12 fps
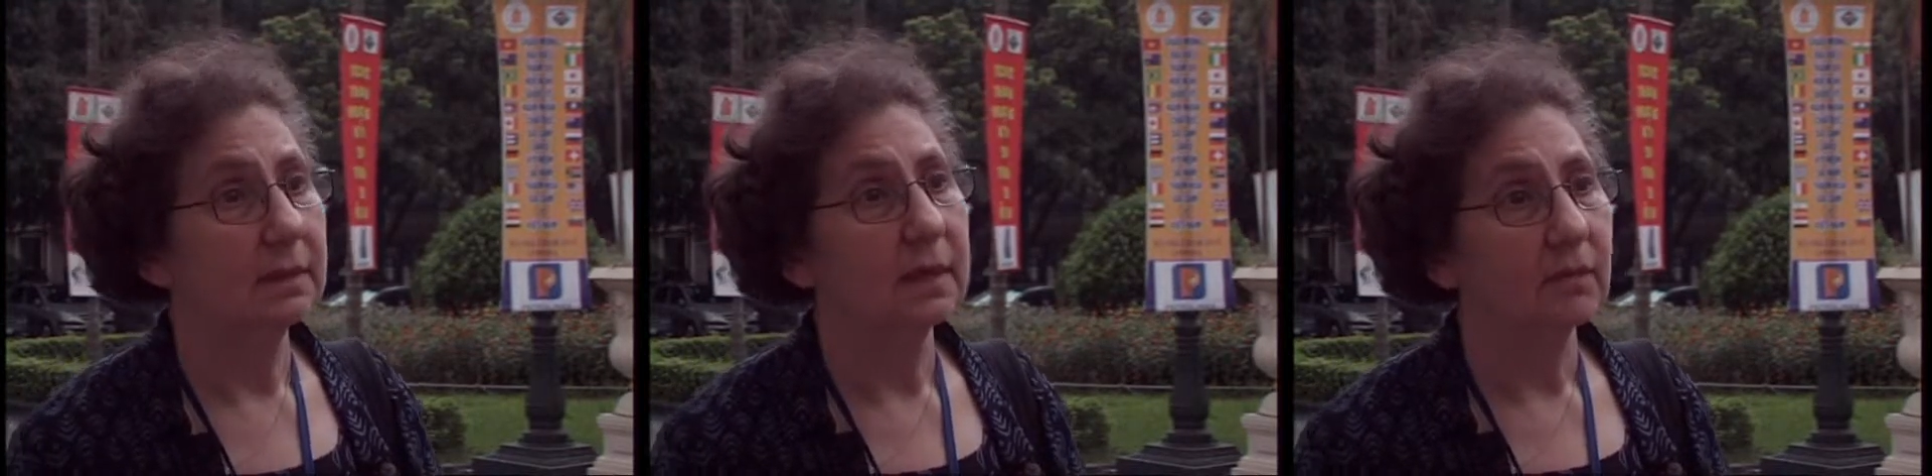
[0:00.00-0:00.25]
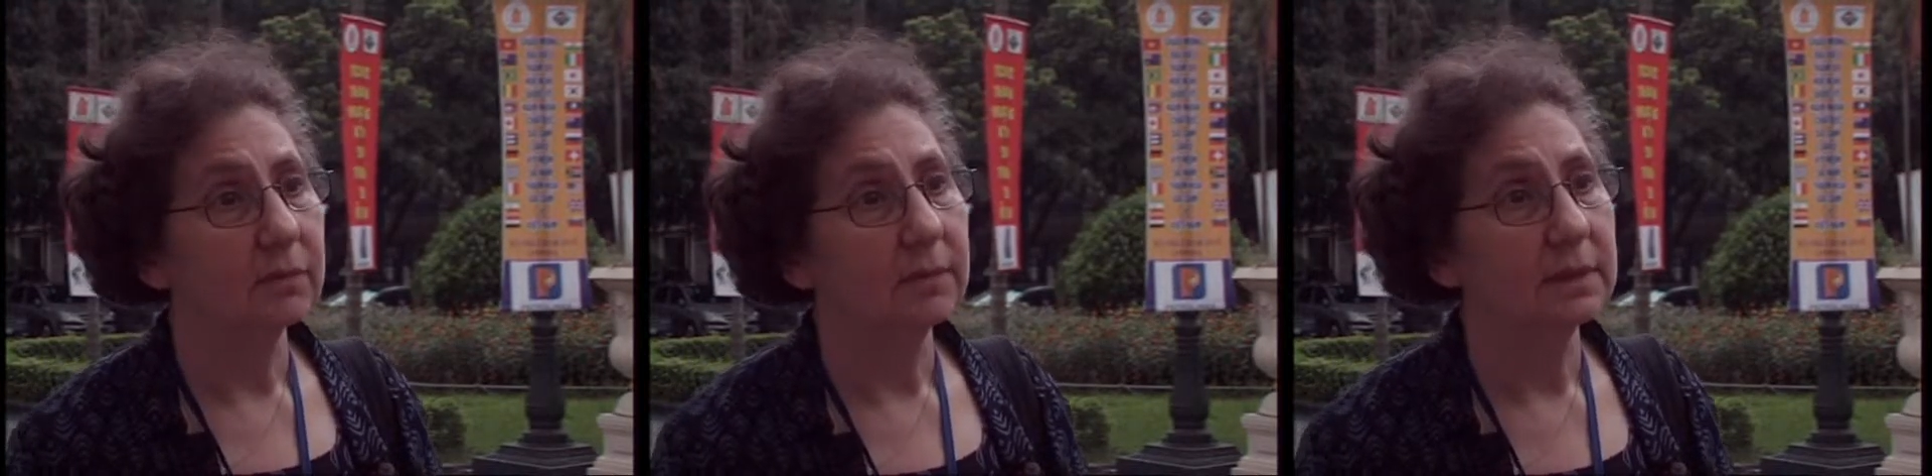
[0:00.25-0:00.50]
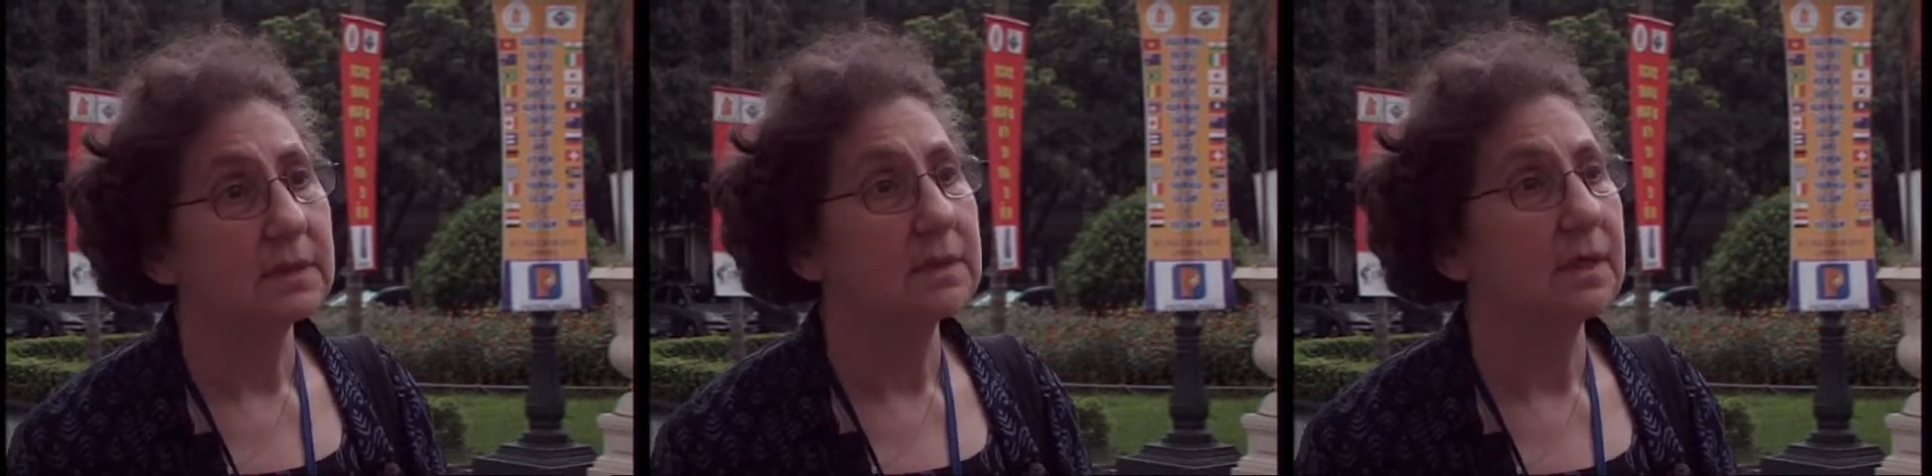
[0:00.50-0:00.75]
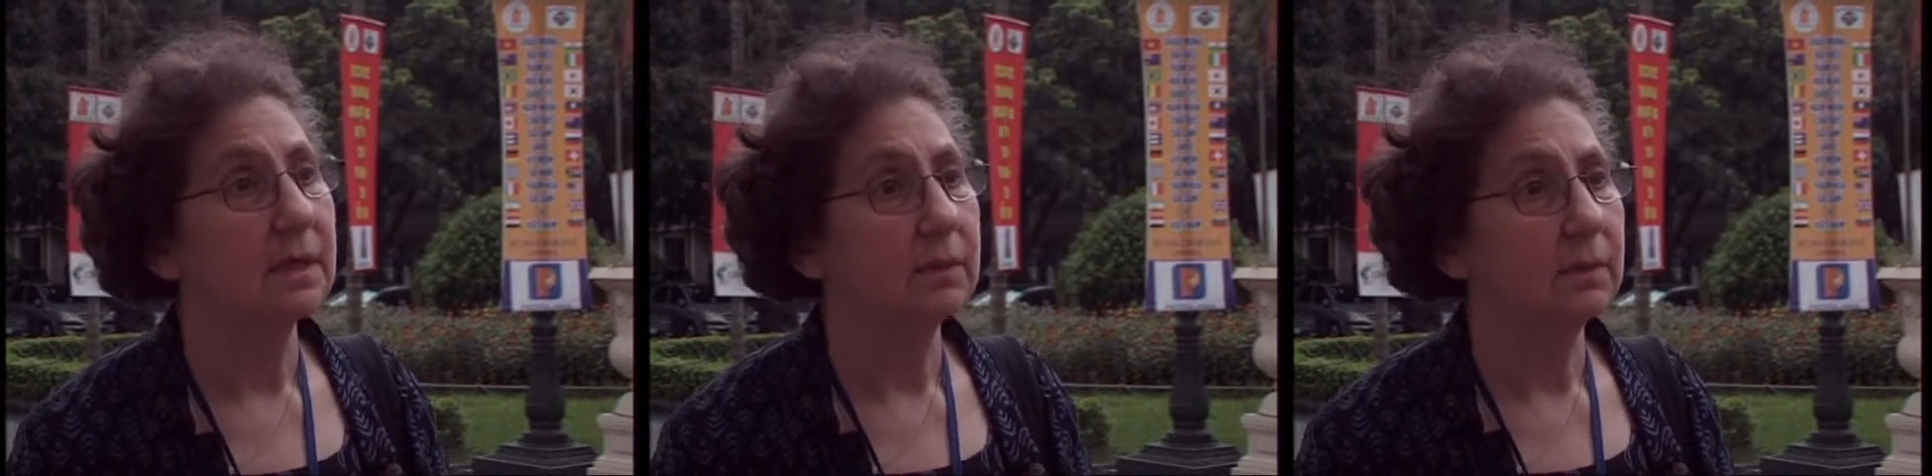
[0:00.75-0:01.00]
The
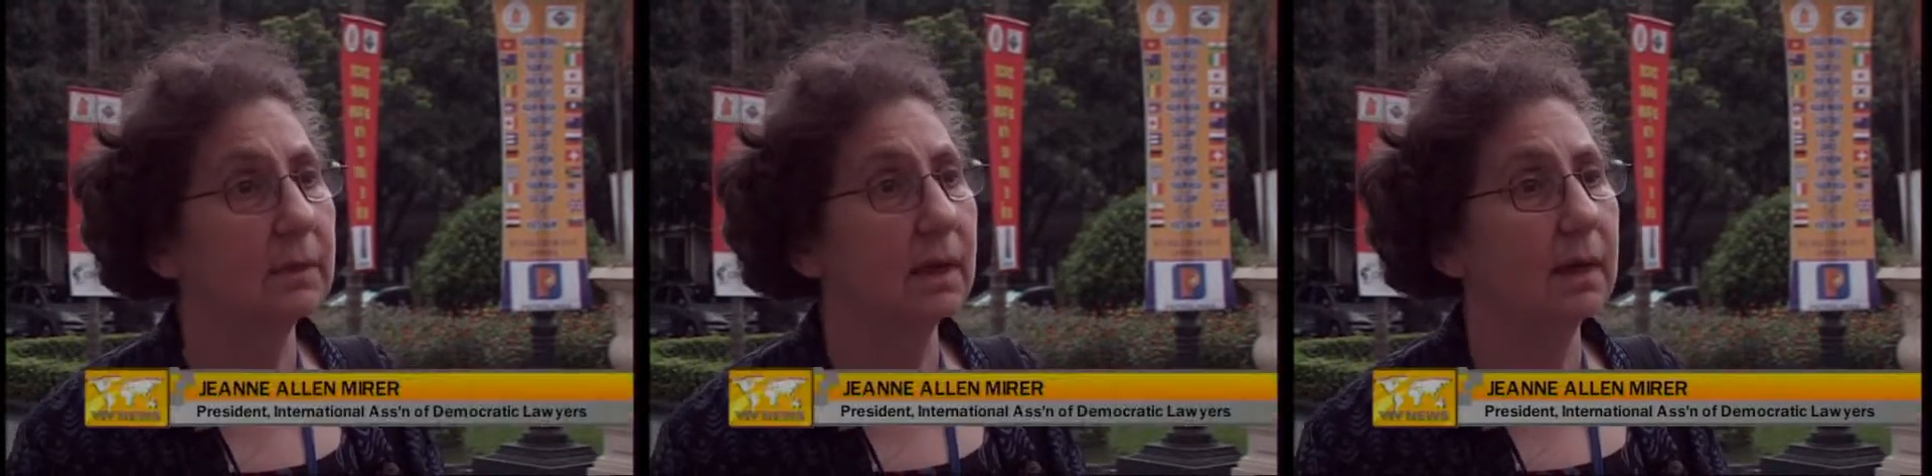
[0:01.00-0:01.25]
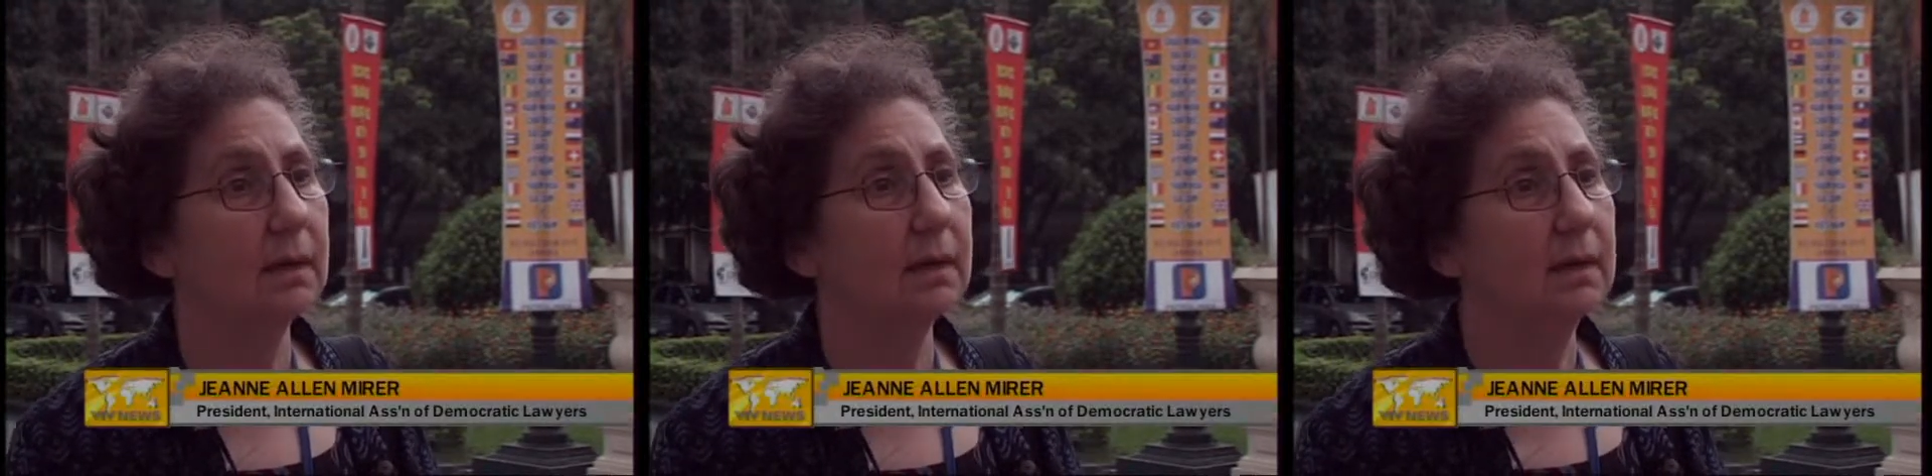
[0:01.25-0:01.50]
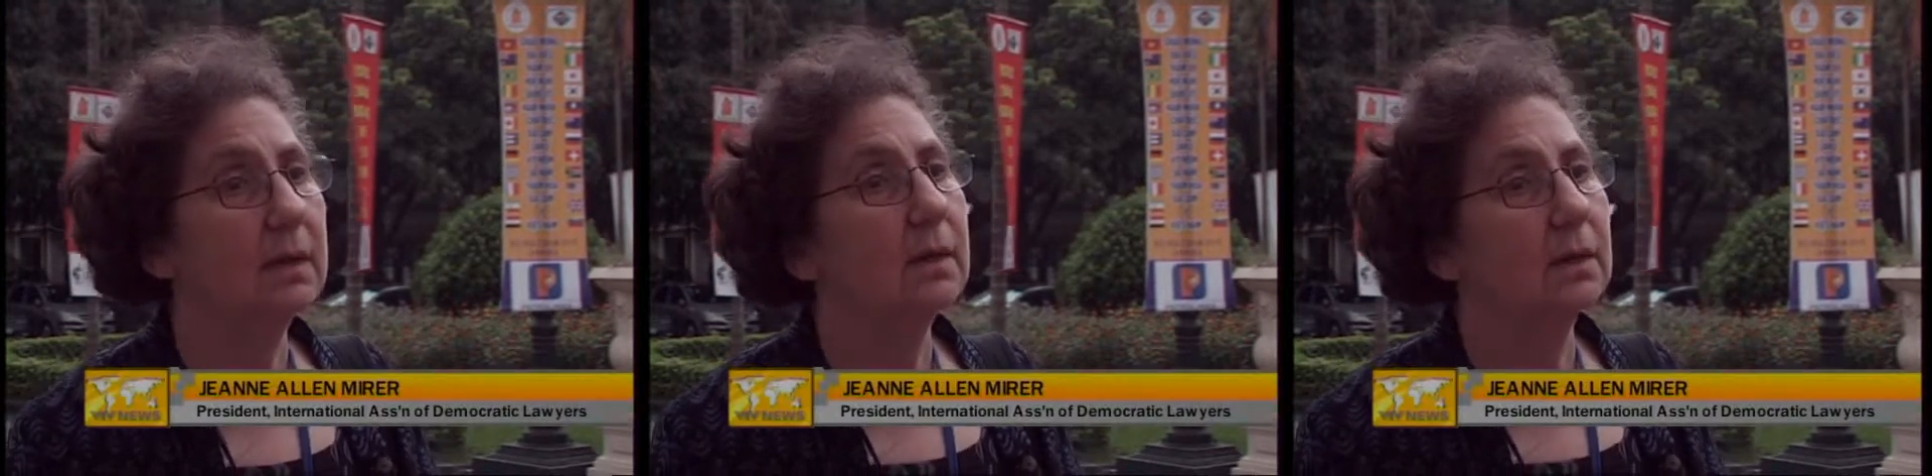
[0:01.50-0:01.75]
governments that